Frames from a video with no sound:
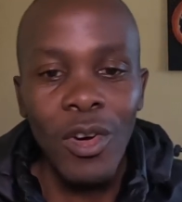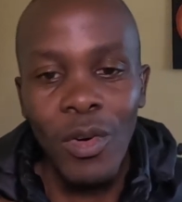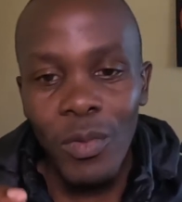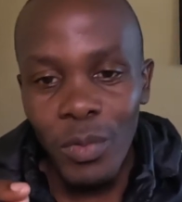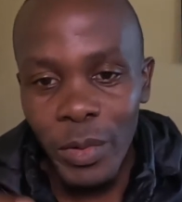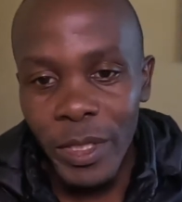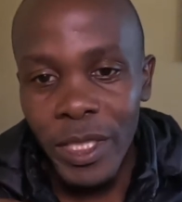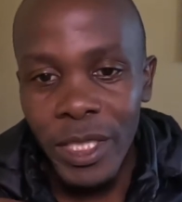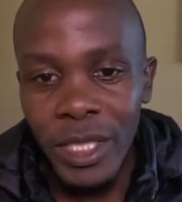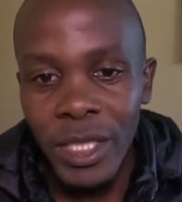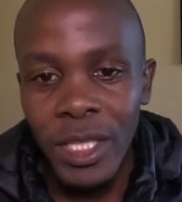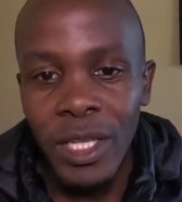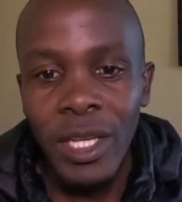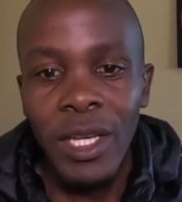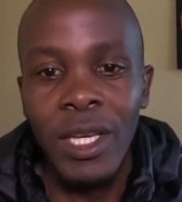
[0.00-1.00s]
of which
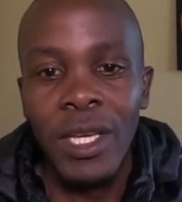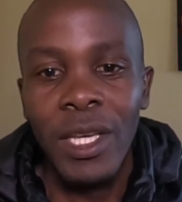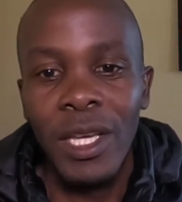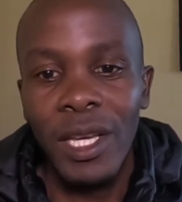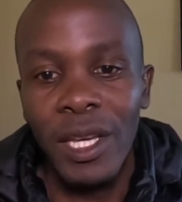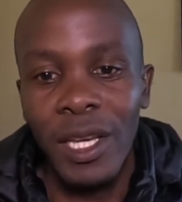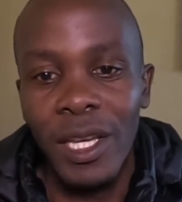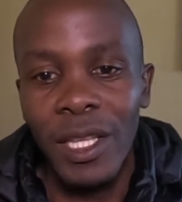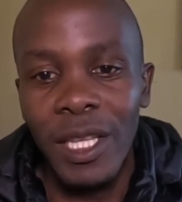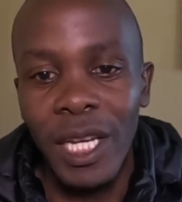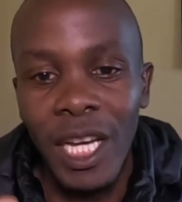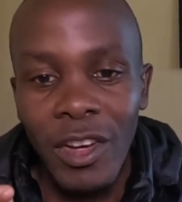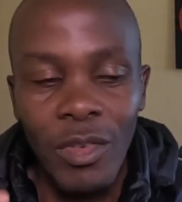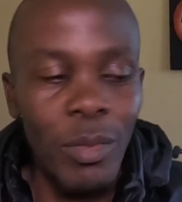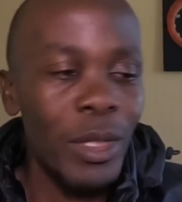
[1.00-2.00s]
the
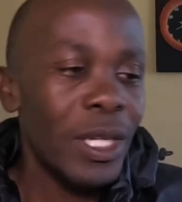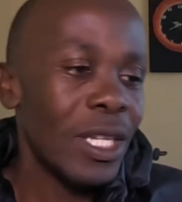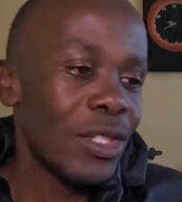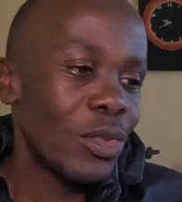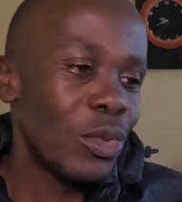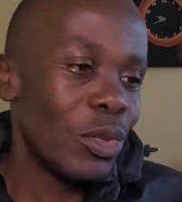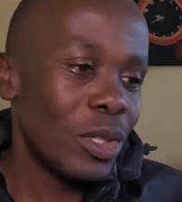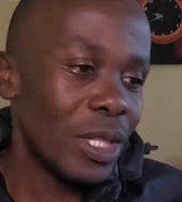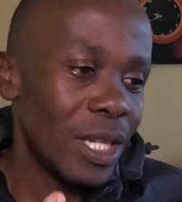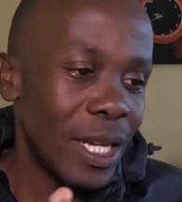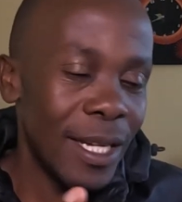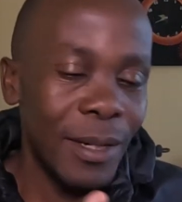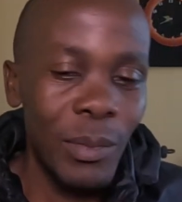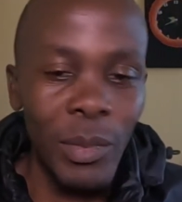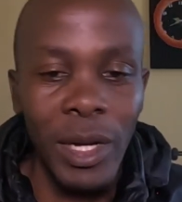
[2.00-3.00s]
government has not
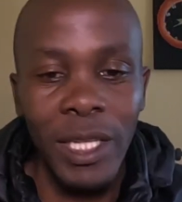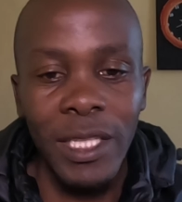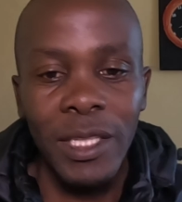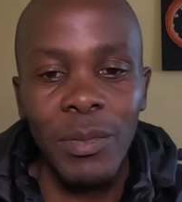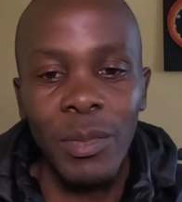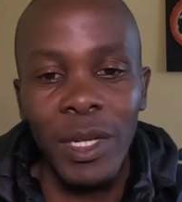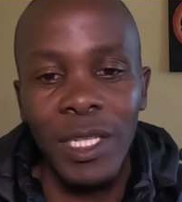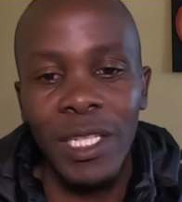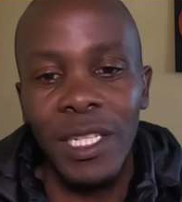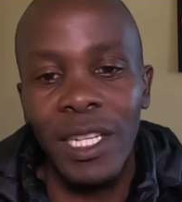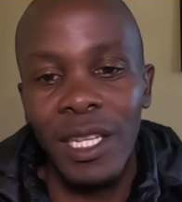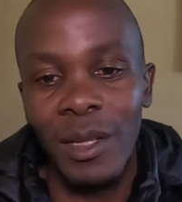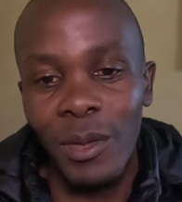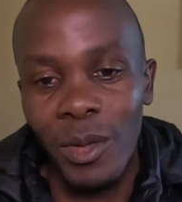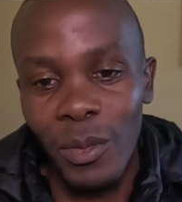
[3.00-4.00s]
done much, but
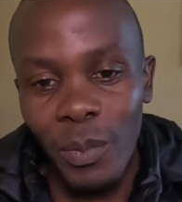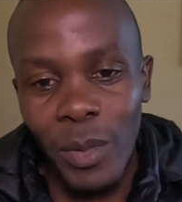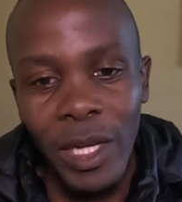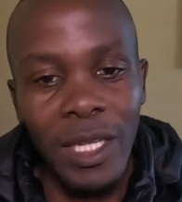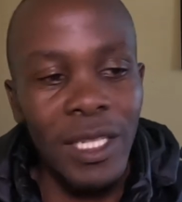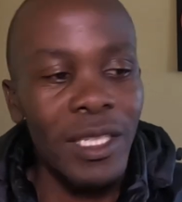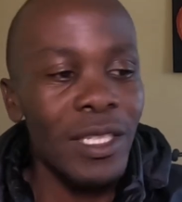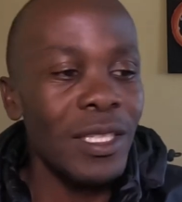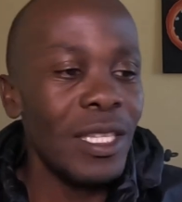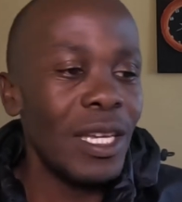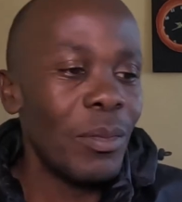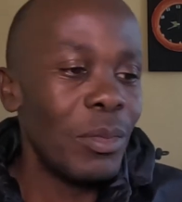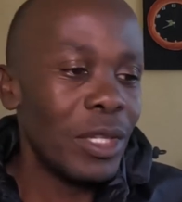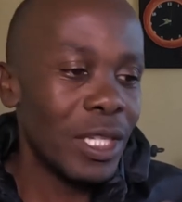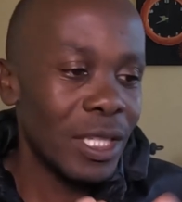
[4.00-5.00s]
the parents, they
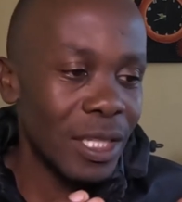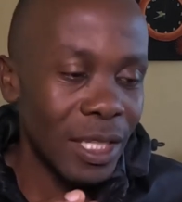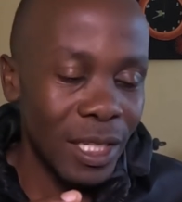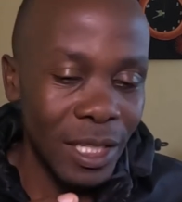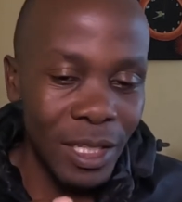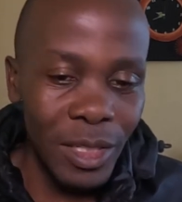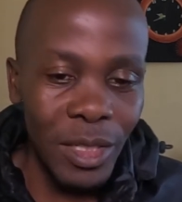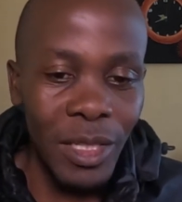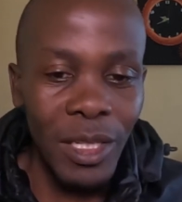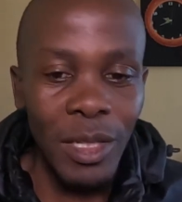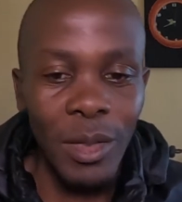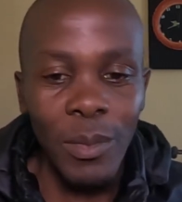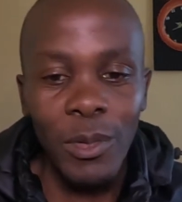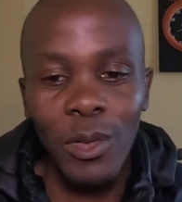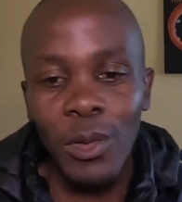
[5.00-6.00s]
are being sent,
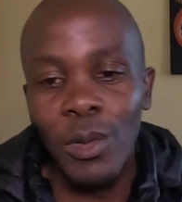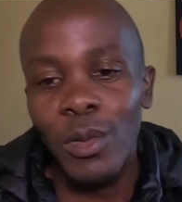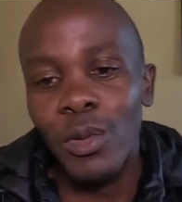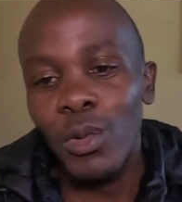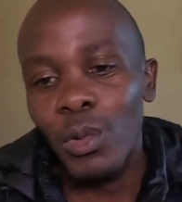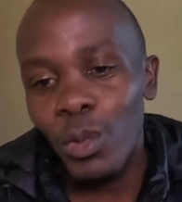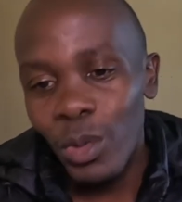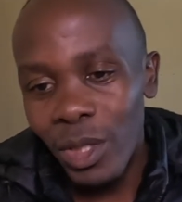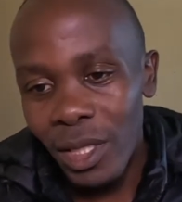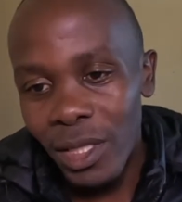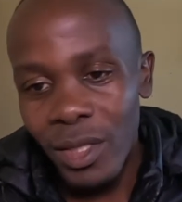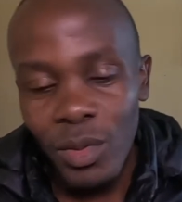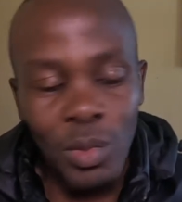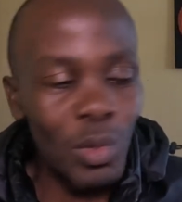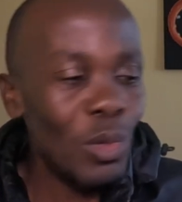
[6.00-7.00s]
they're told, do
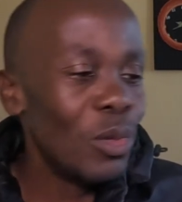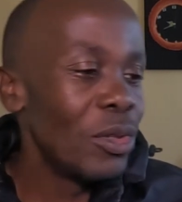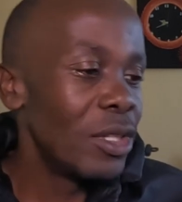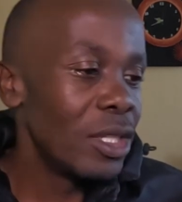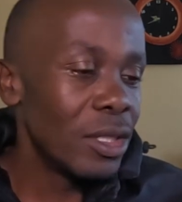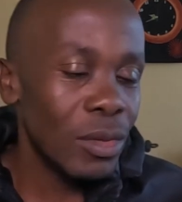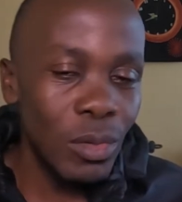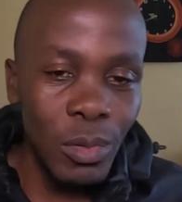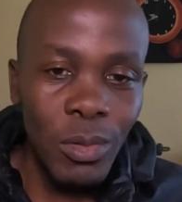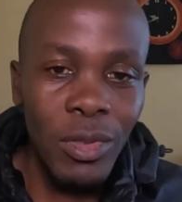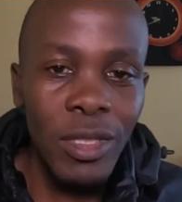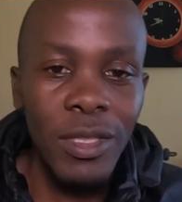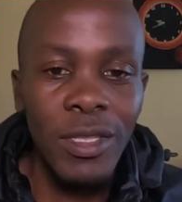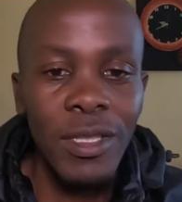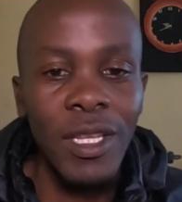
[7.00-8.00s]
this, do this, do
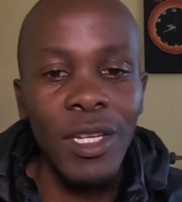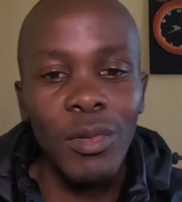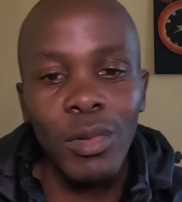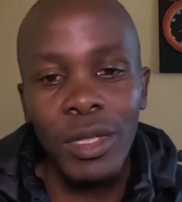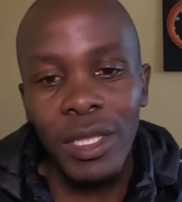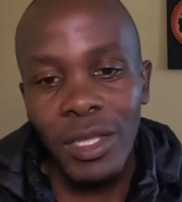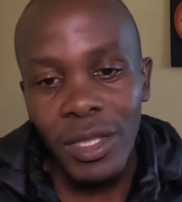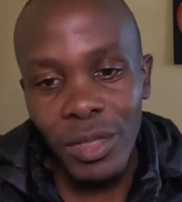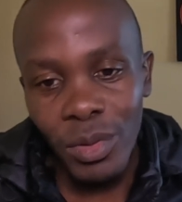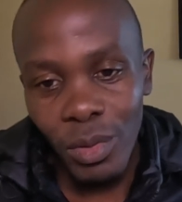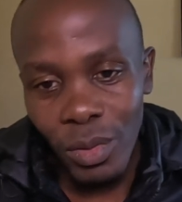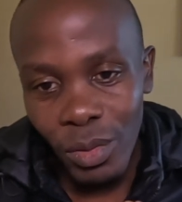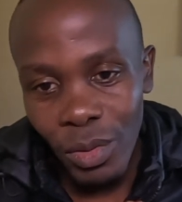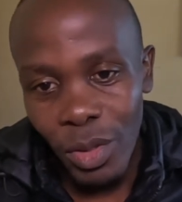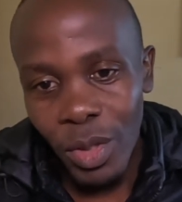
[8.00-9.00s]
this. That one is
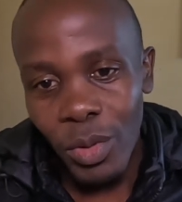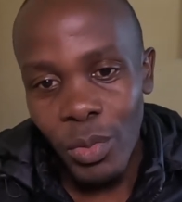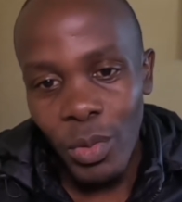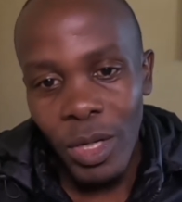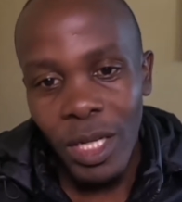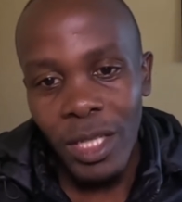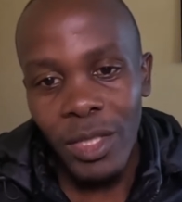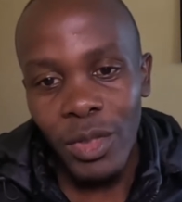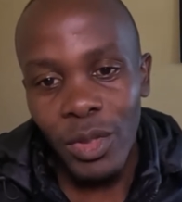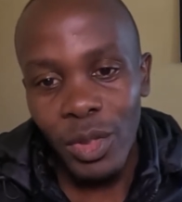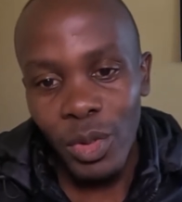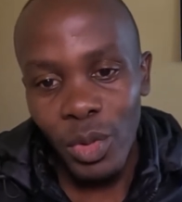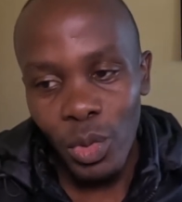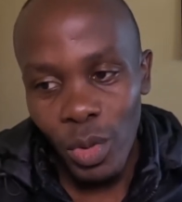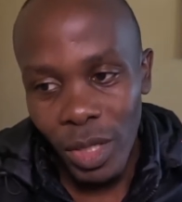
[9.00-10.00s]
not going to work.
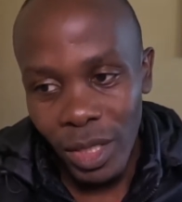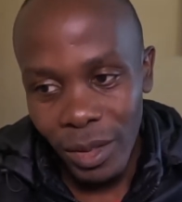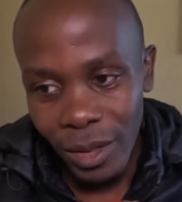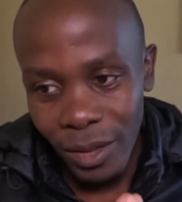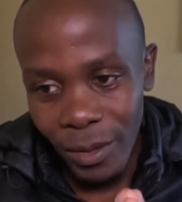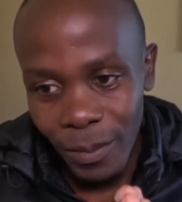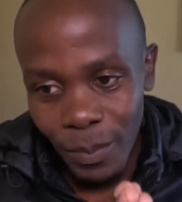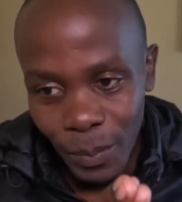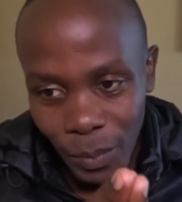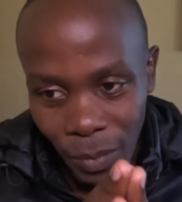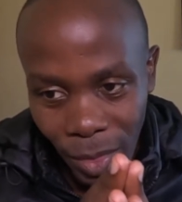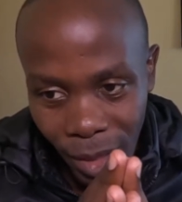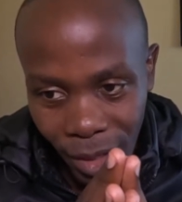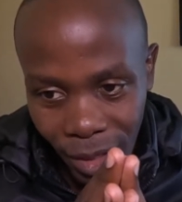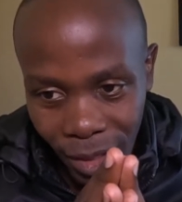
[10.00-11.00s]
You
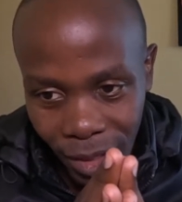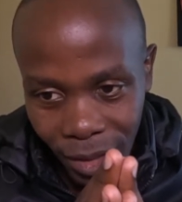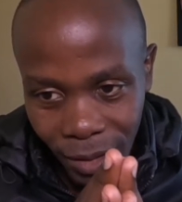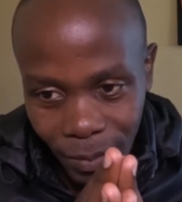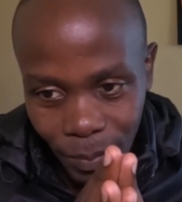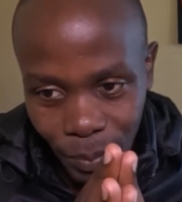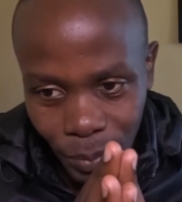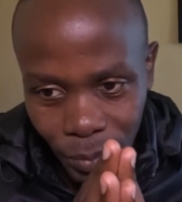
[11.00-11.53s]
are